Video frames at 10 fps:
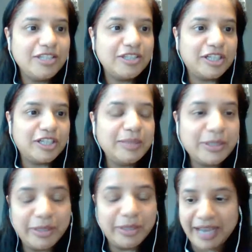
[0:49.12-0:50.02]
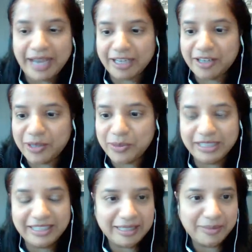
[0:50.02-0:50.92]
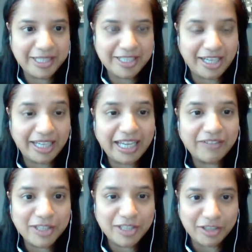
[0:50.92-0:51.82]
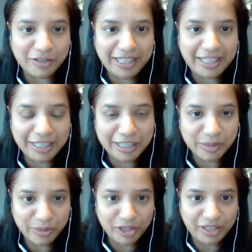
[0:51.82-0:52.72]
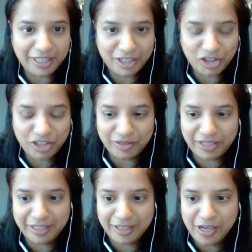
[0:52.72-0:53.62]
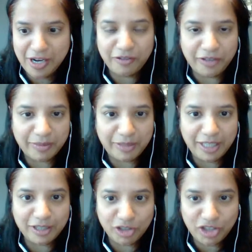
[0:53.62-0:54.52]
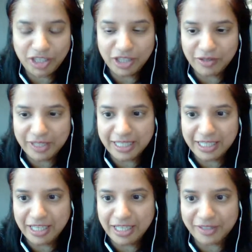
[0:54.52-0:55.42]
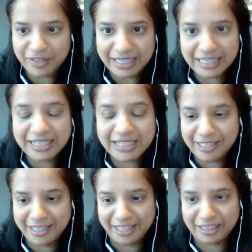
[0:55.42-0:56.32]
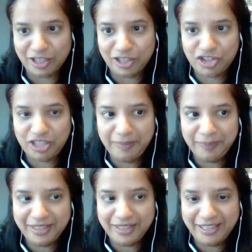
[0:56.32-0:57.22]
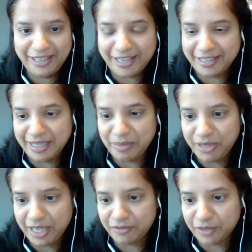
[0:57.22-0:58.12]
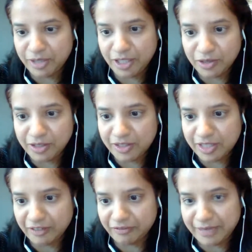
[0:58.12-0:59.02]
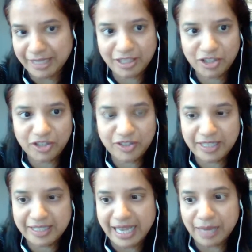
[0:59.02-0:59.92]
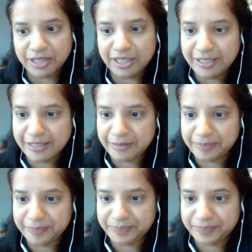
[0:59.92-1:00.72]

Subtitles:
To talk about my background a little bit, I have a degree in computer engineering from the Cochin University of Science and Technology and an MBA from the University of Massachusetts Amherst.